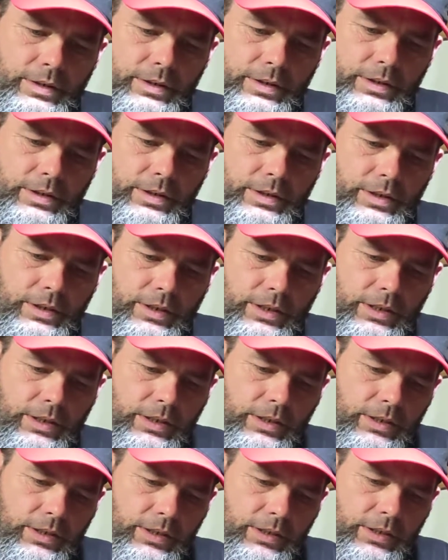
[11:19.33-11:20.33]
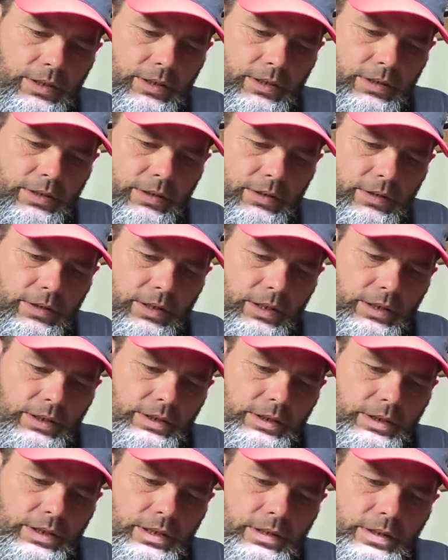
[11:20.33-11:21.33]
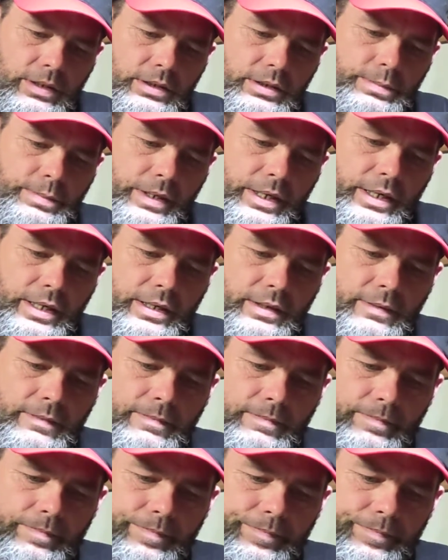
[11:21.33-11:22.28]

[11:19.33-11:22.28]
And then they get discouraged by it.